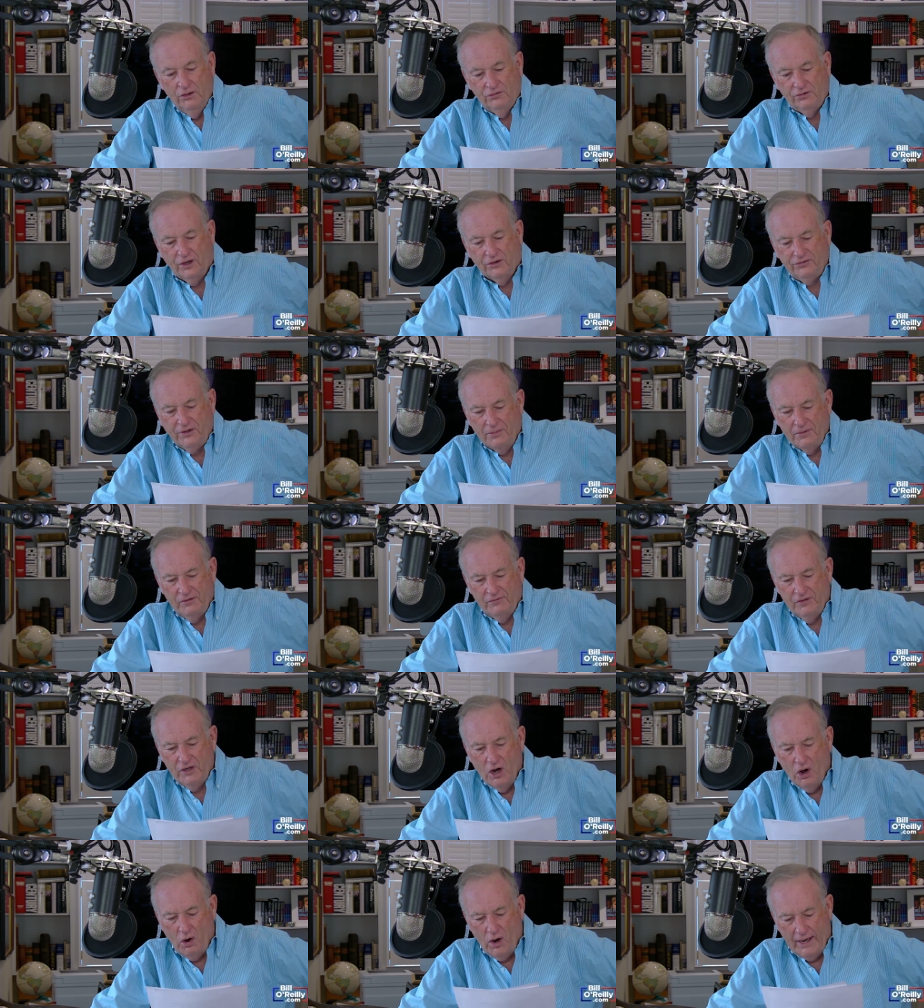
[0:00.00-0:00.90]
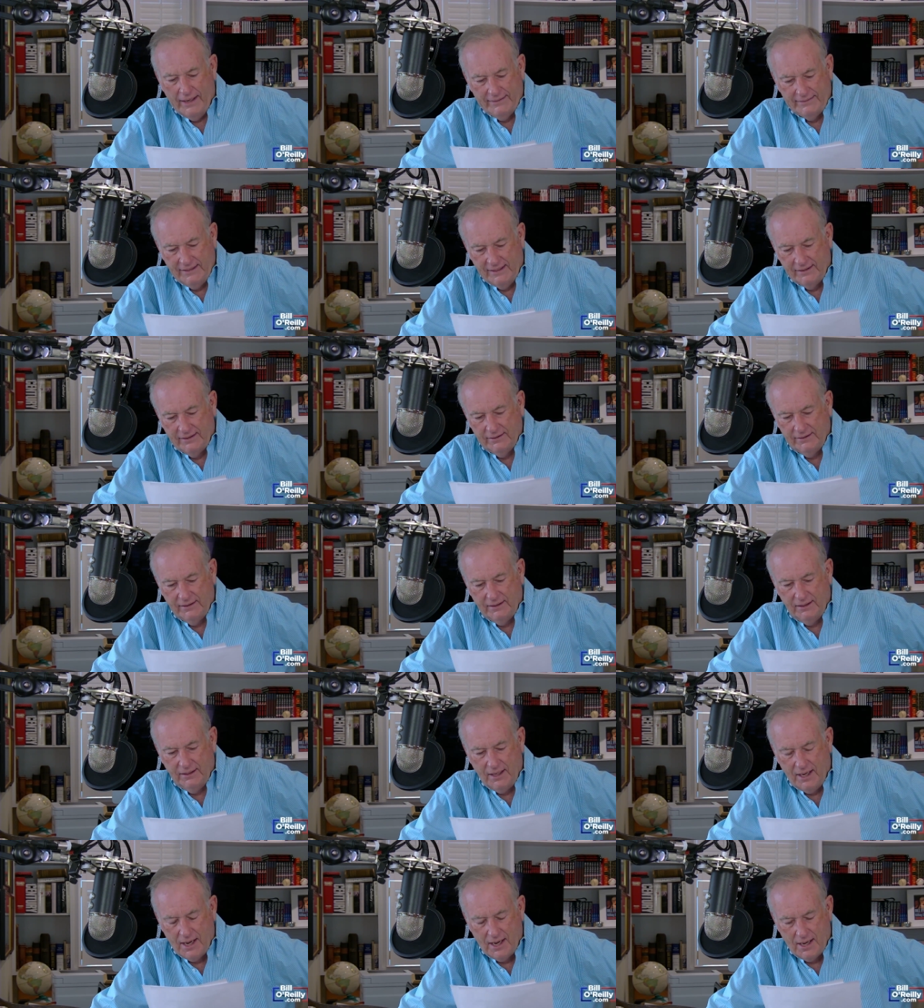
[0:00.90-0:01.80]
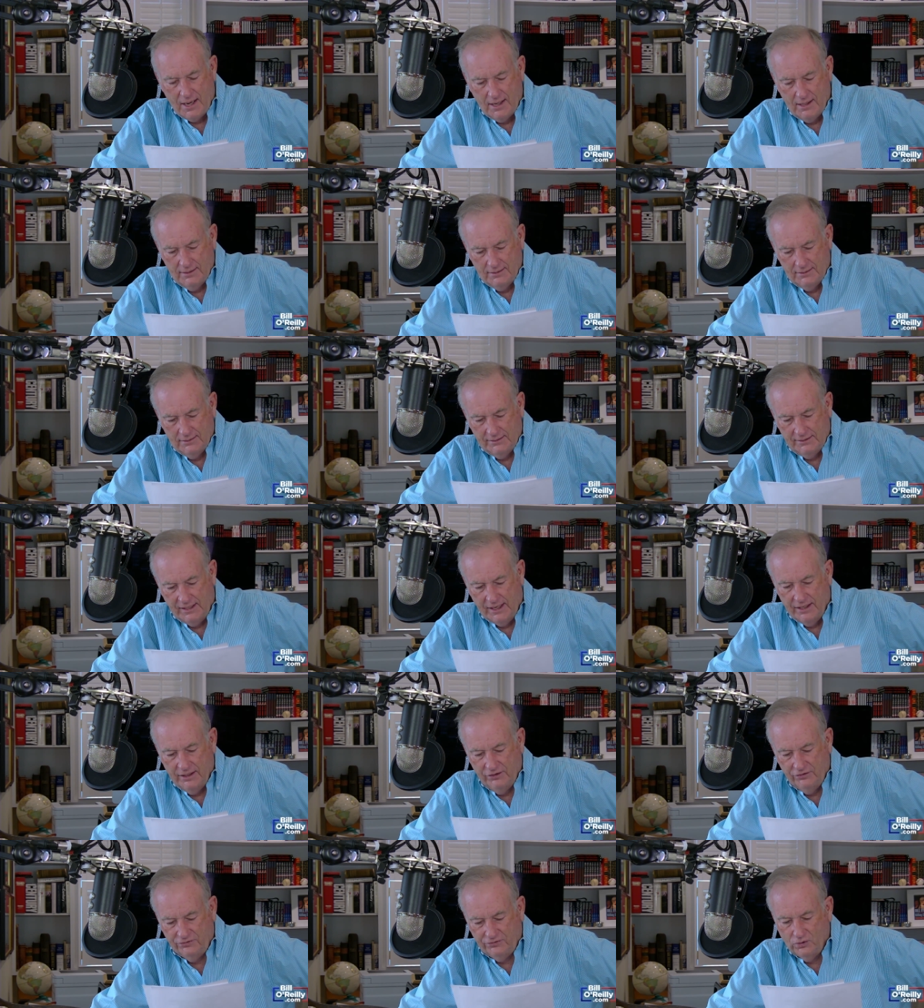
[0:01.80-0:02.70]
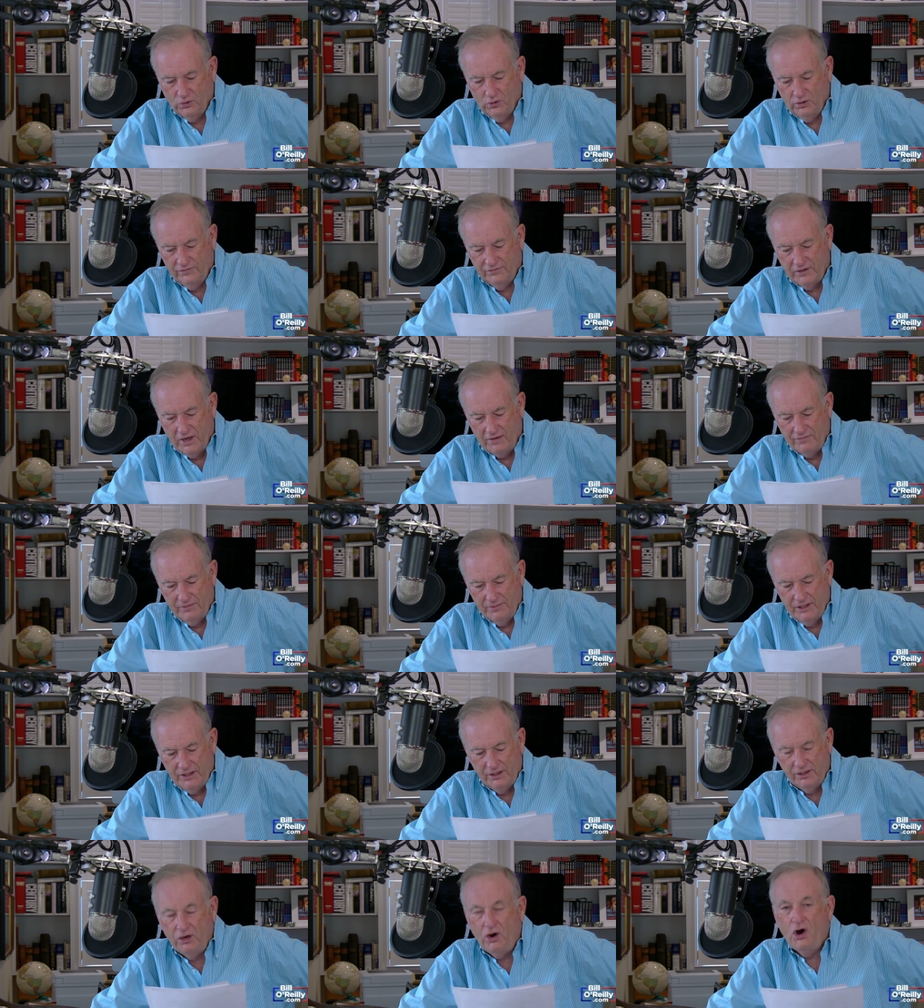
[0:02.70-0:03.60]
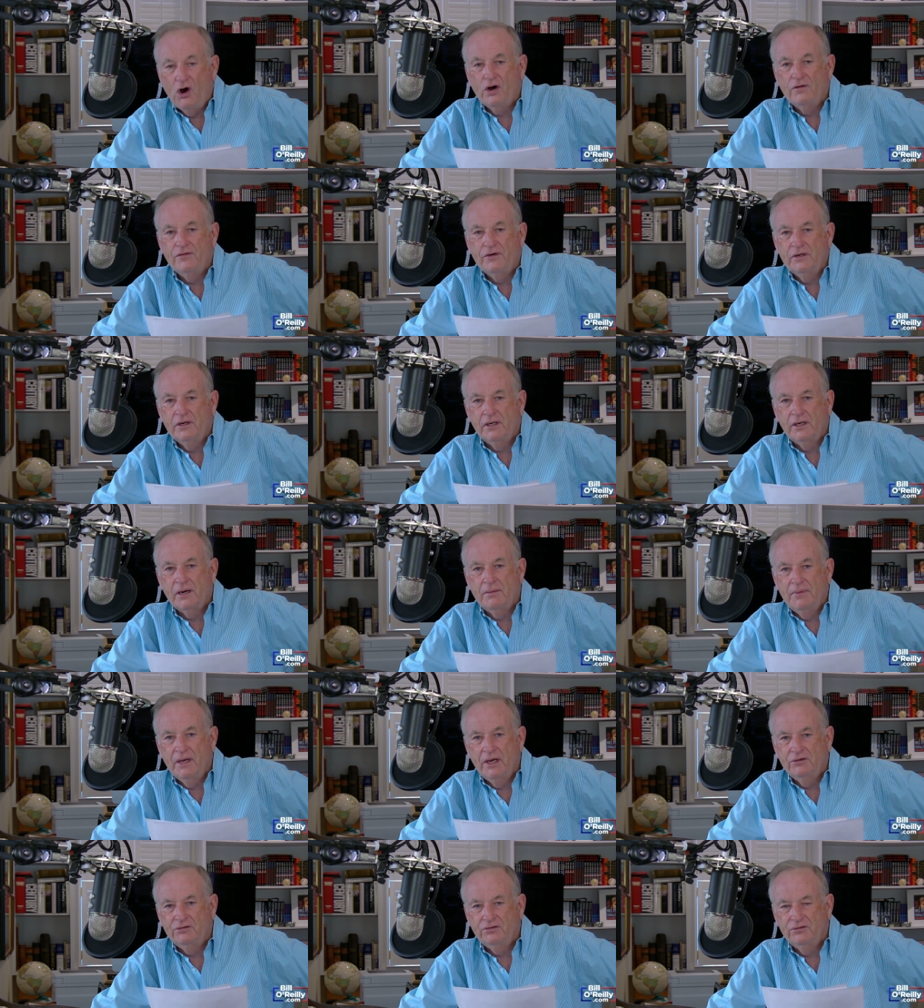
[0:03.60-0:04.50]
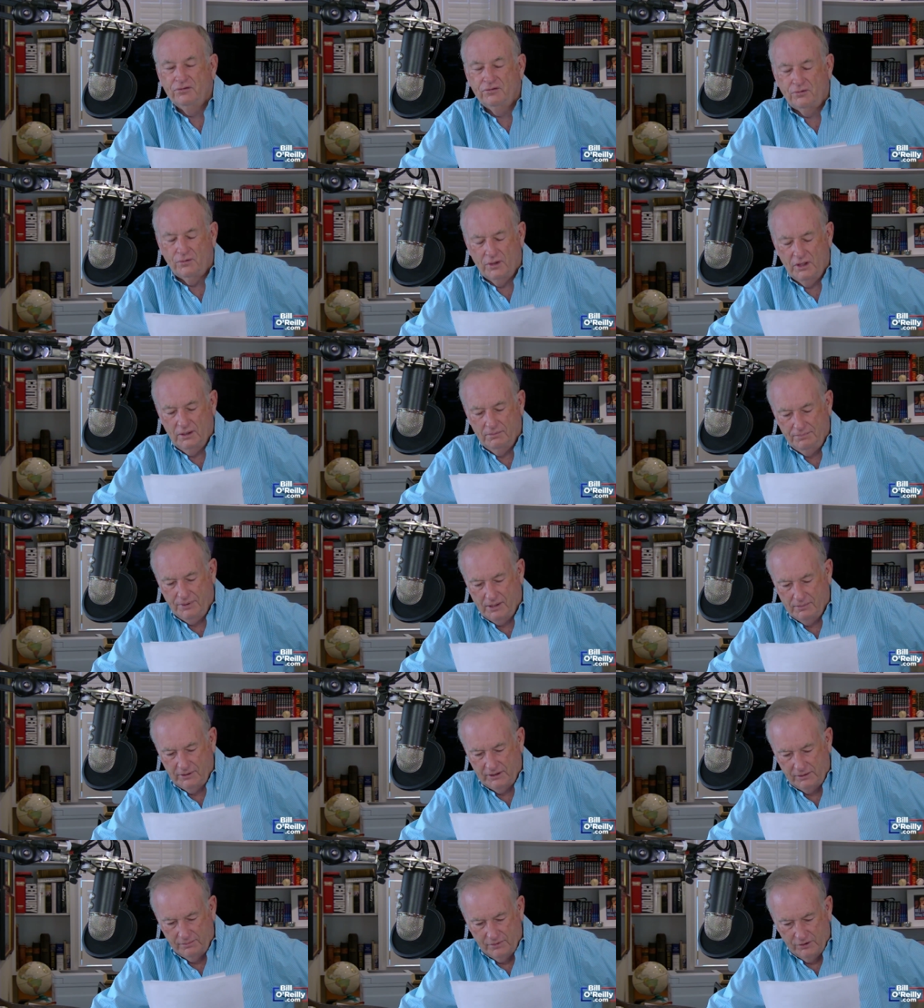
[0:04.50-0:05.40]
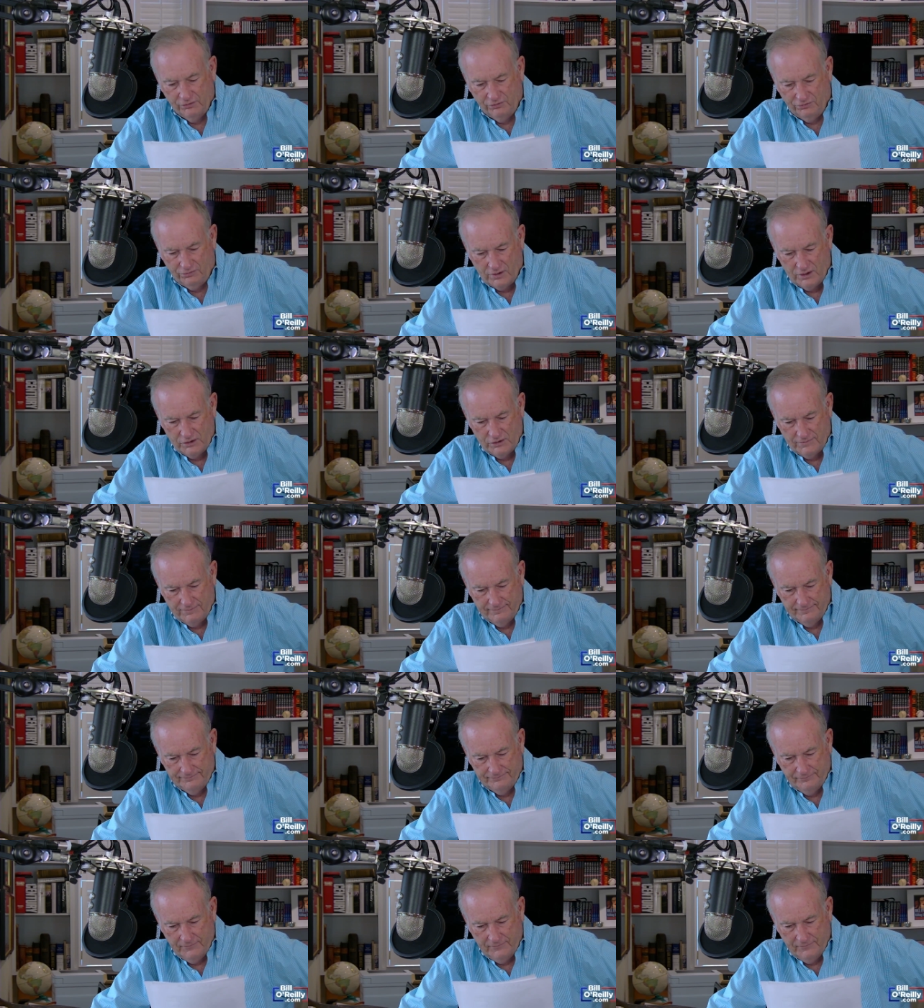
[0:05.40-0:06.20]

So as some of you know, I attended the Kennedy School of Government at Harvard. I got a master's degree in public administration.